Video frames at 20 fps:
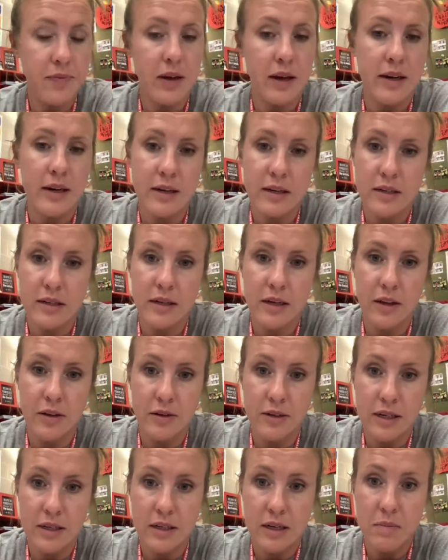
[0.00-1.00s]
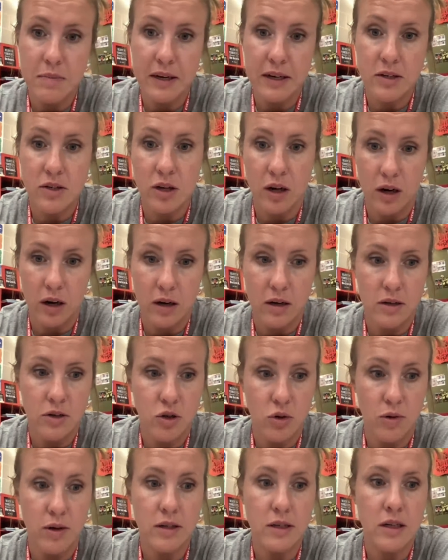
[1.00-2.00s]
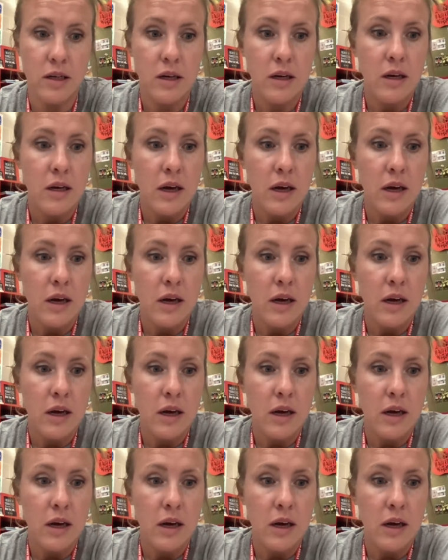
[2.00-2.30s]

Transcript: and it is another Disney Pixar short.